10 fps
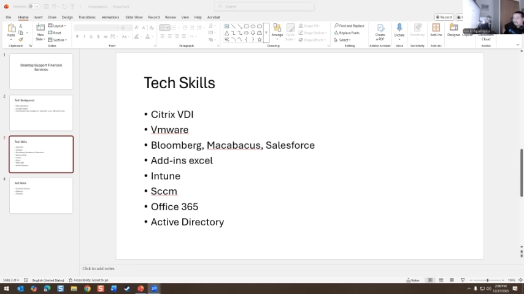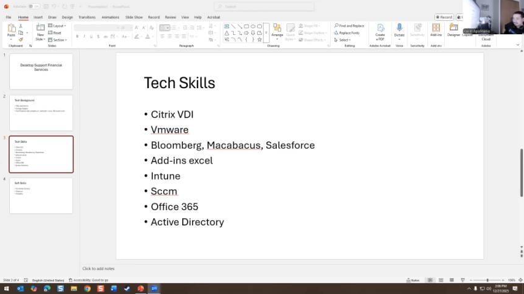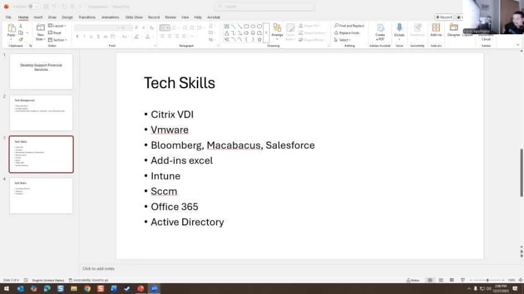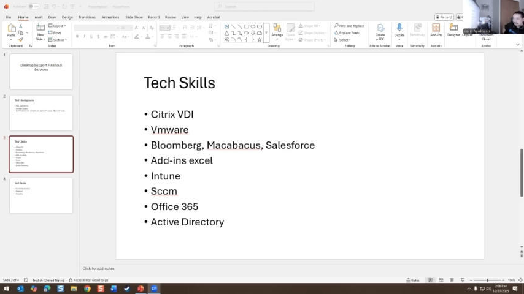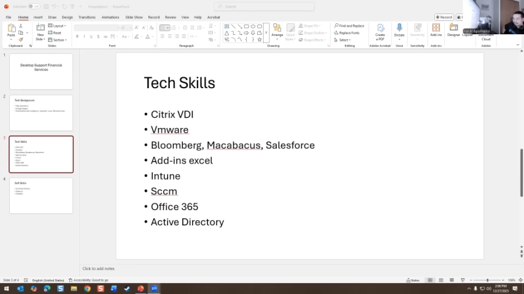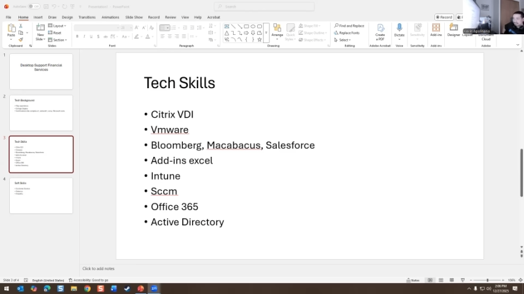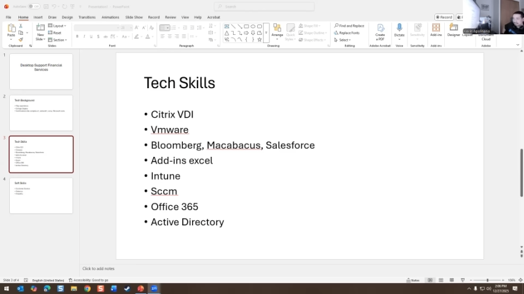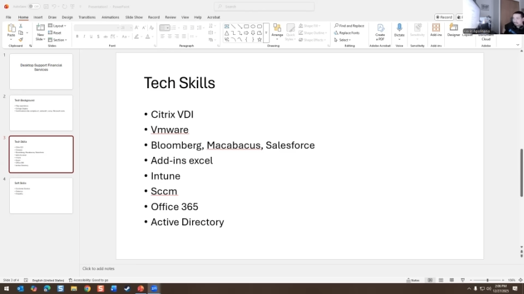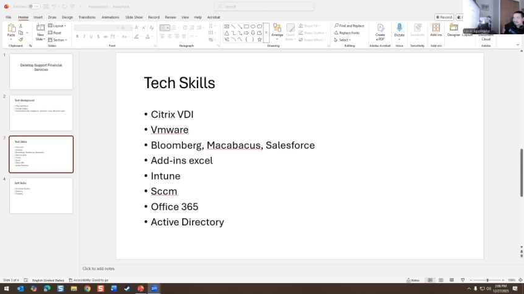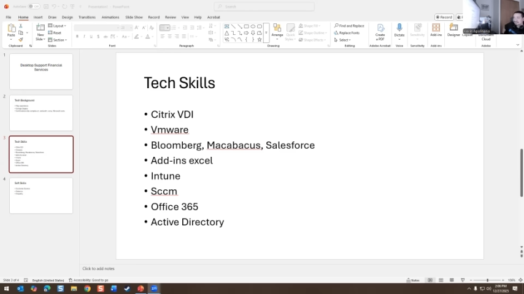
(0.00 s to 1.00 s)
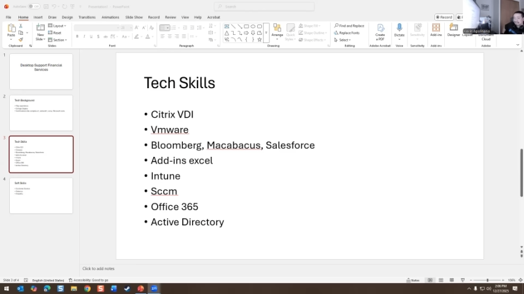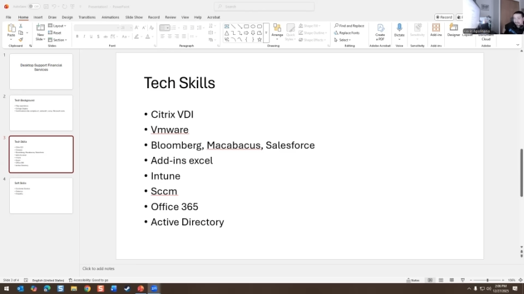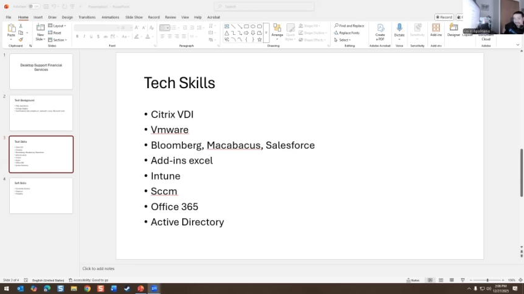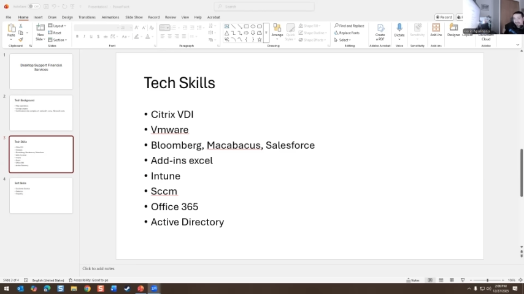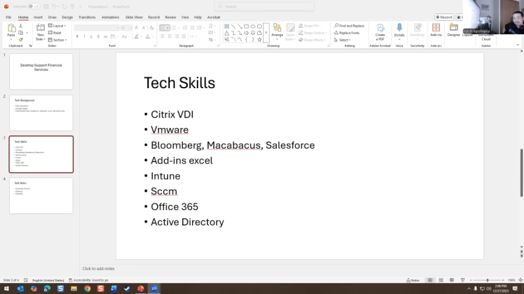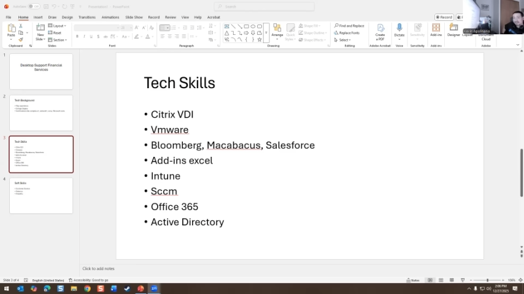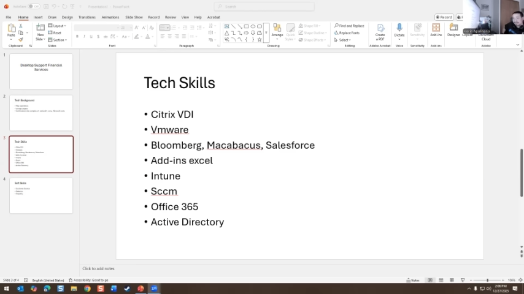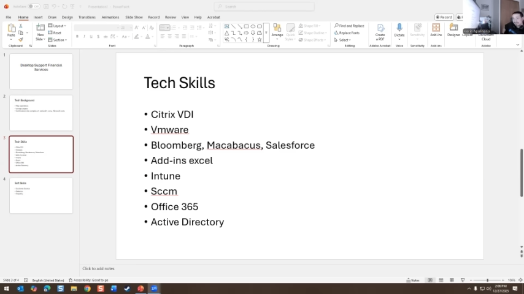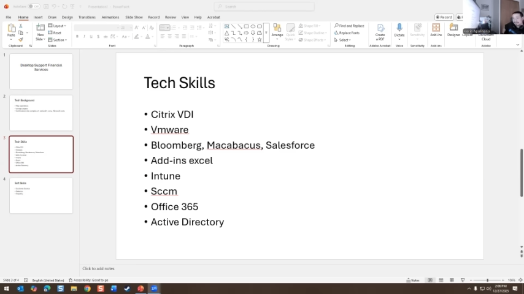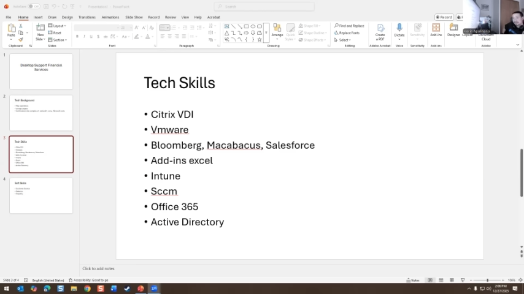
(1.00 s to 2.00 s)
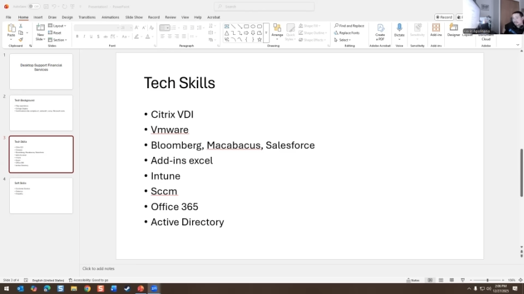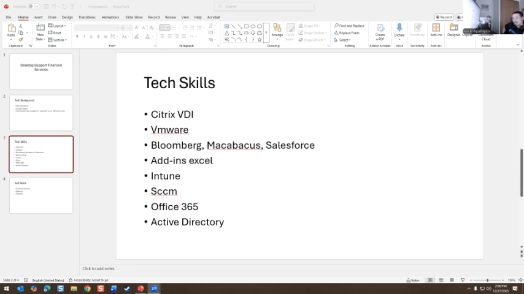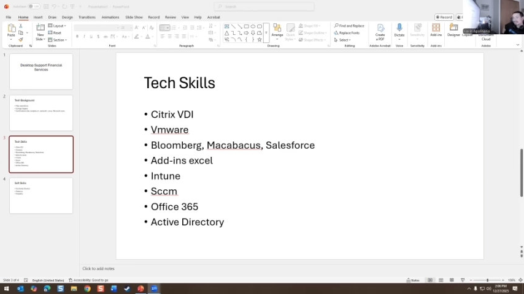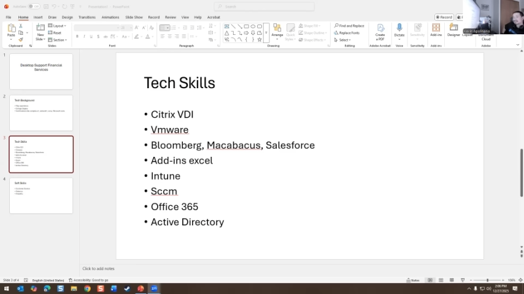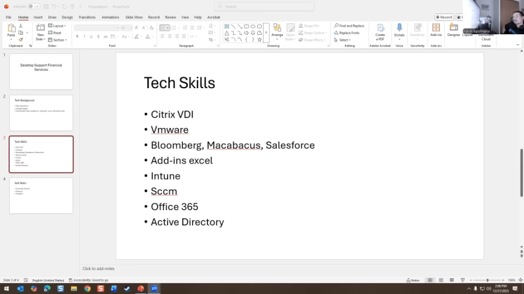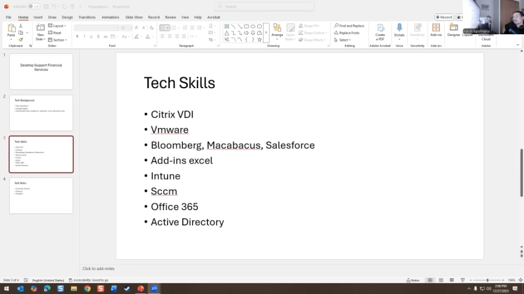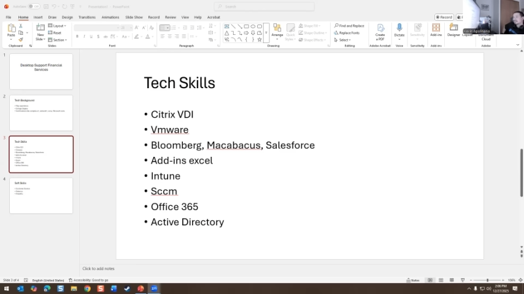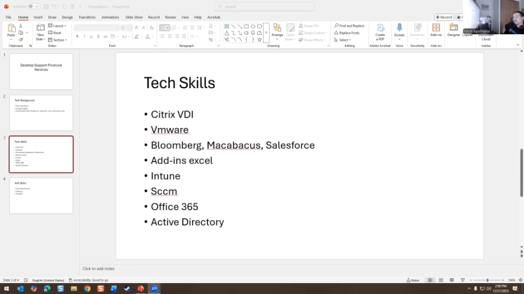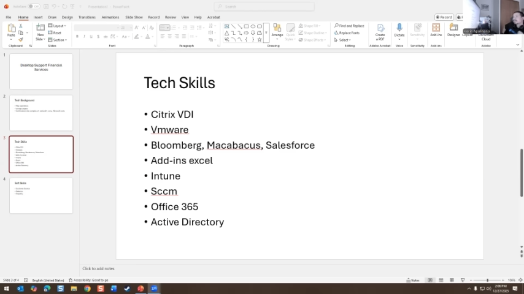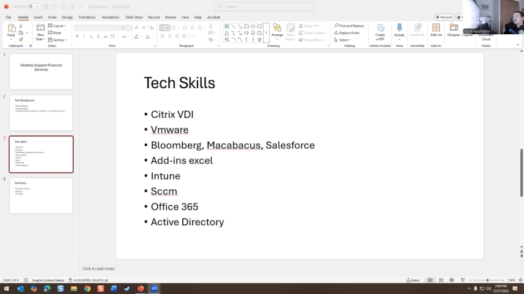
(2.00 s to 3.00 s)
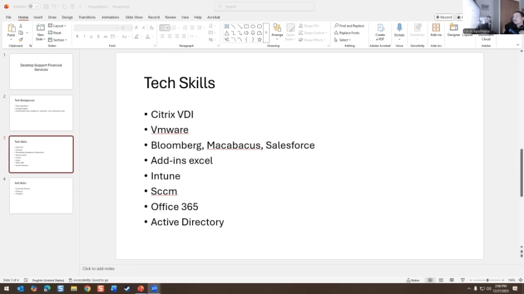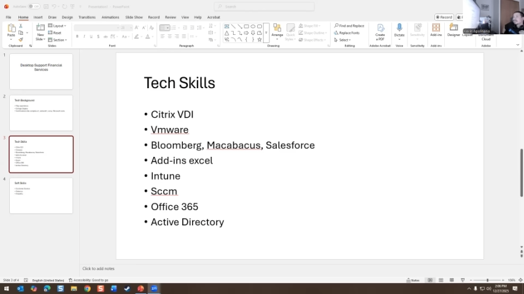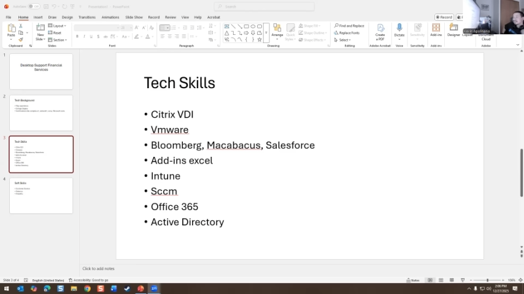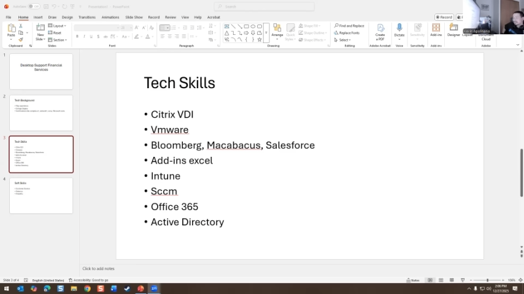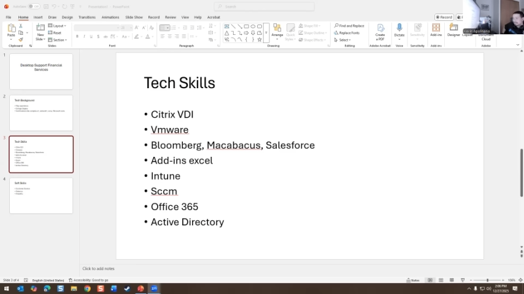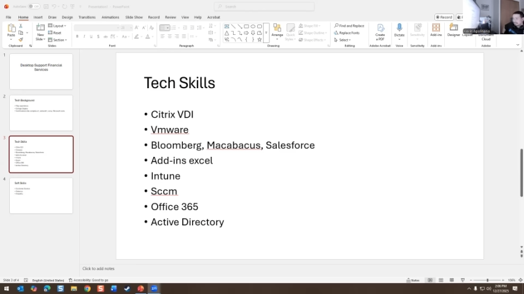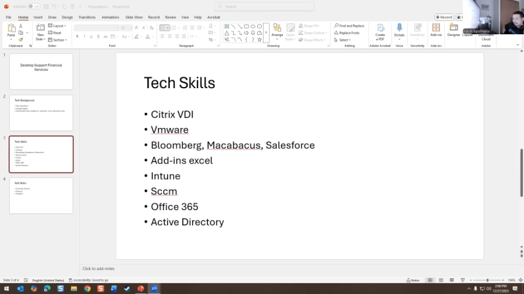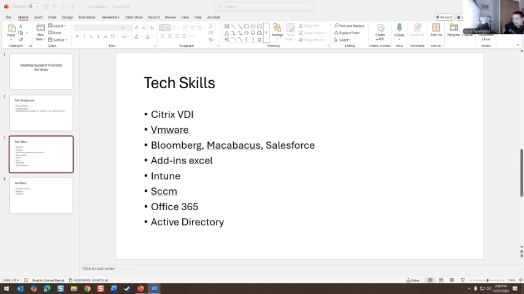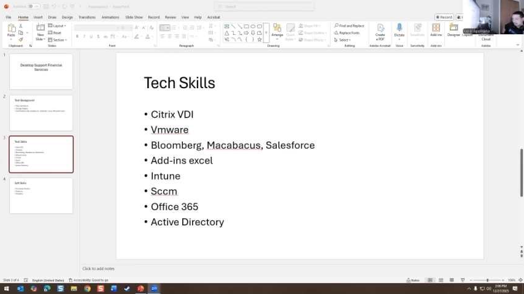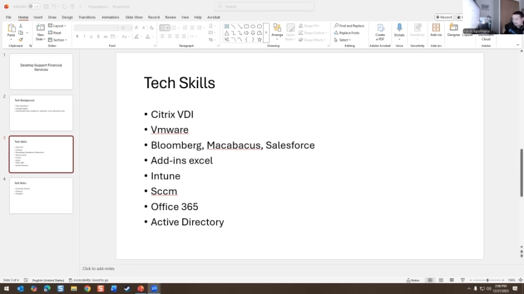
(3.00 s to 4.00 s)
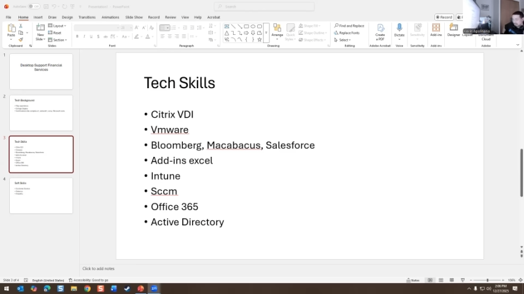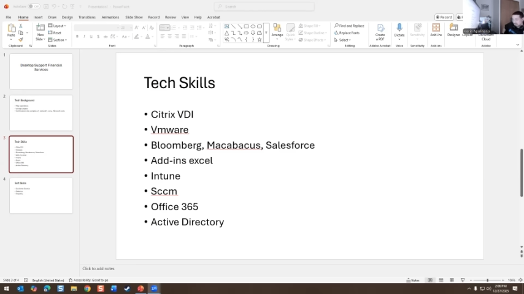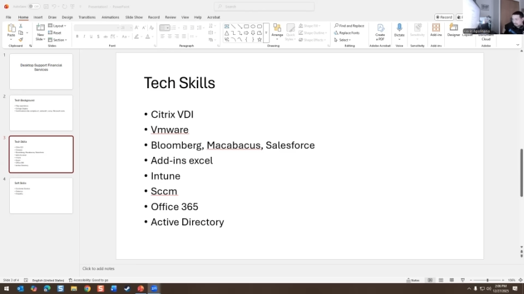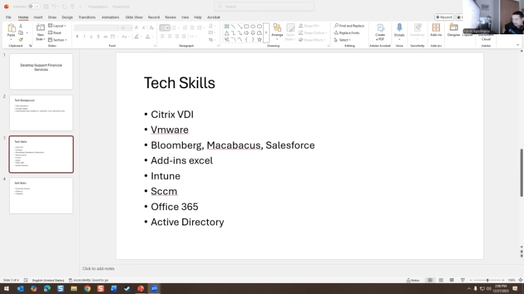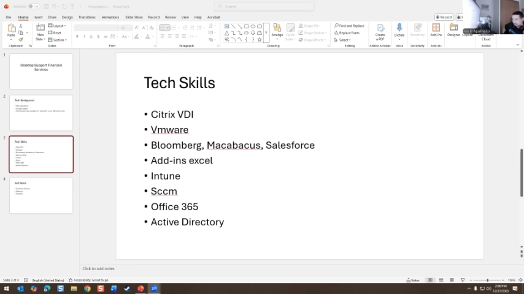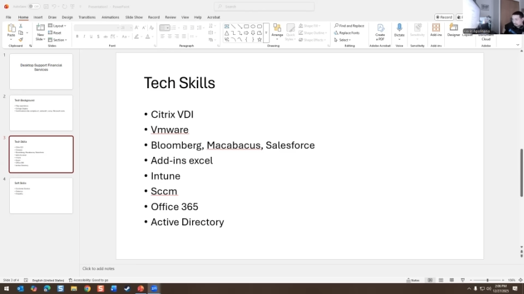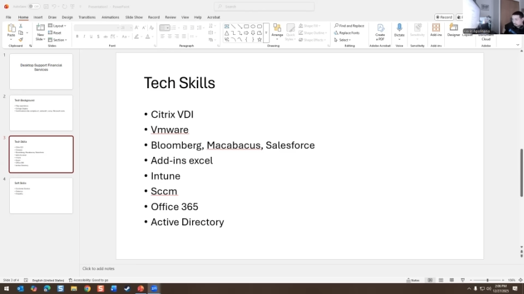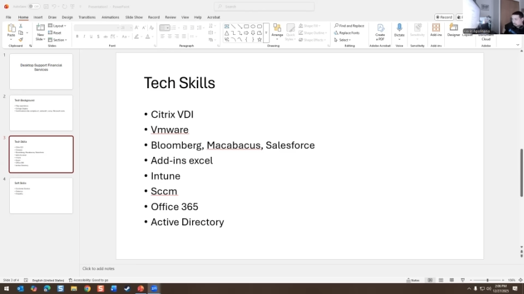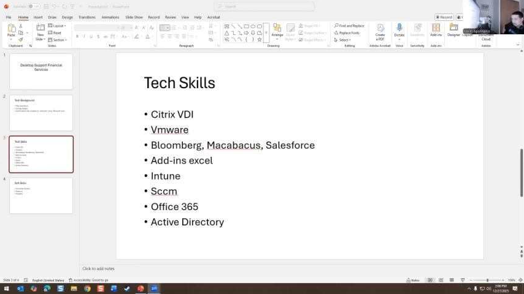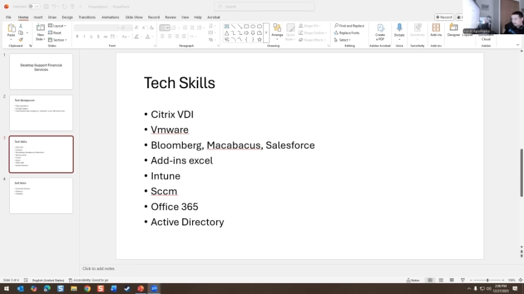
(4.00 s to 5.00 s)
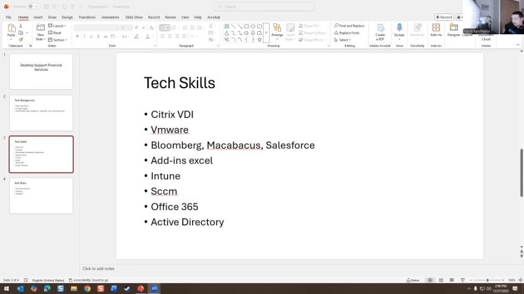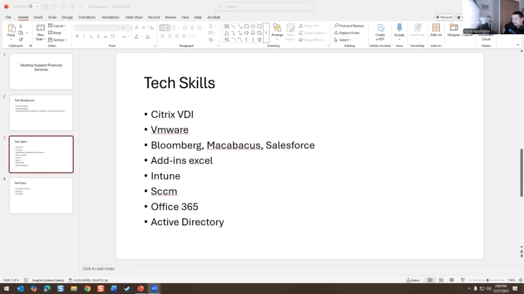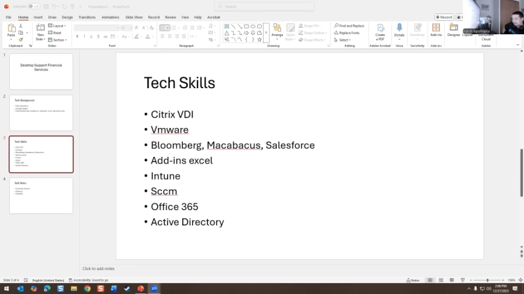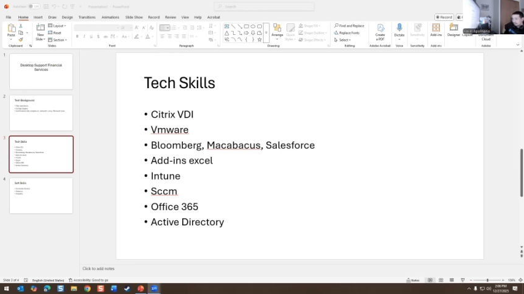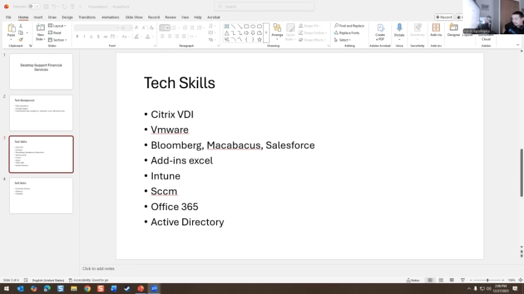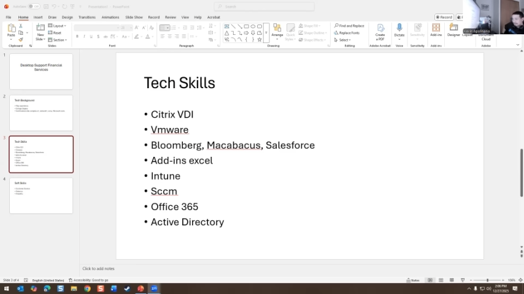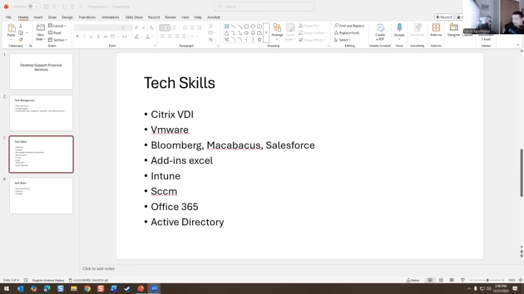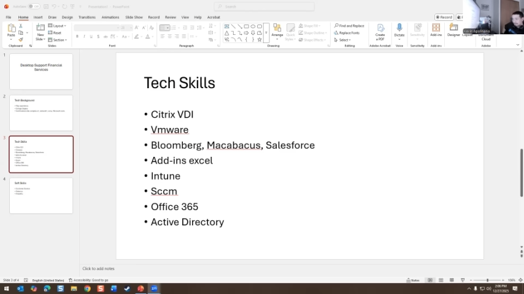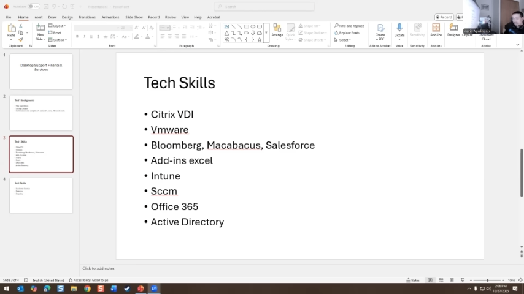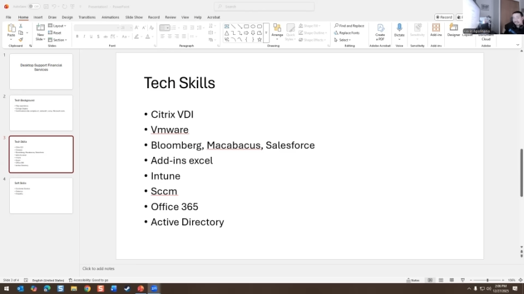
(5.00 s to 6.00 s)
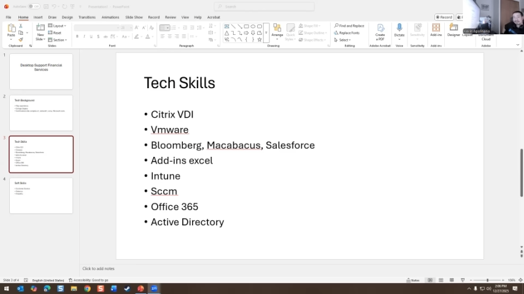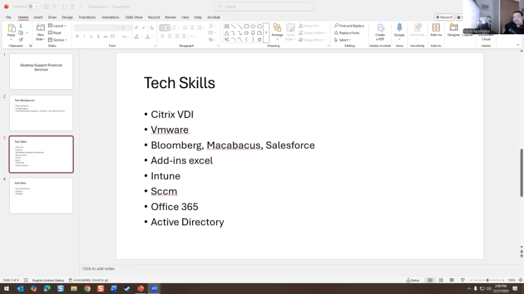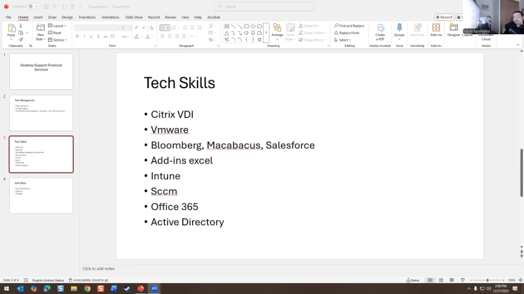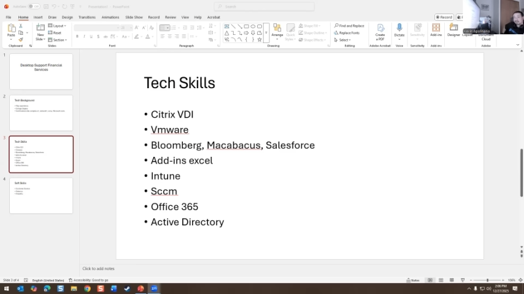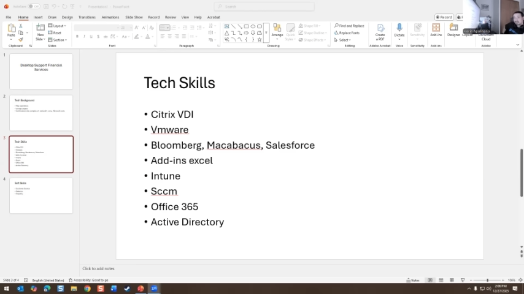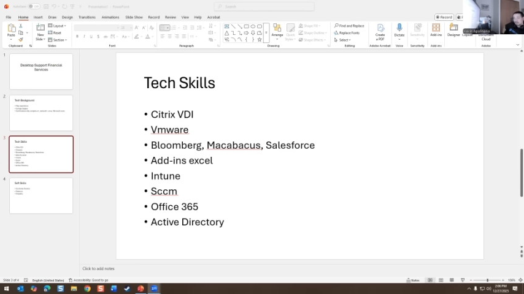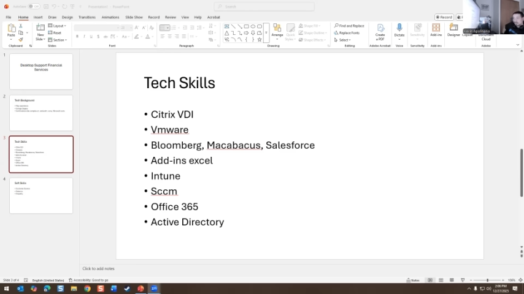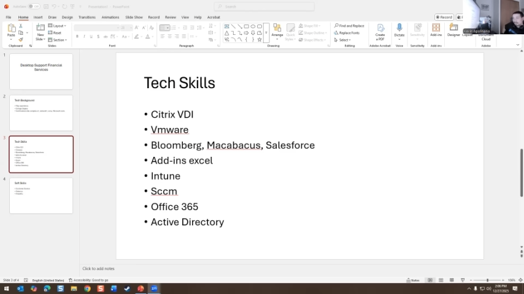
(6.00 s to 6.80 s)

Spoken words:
No face is visible, so there are no lips to read.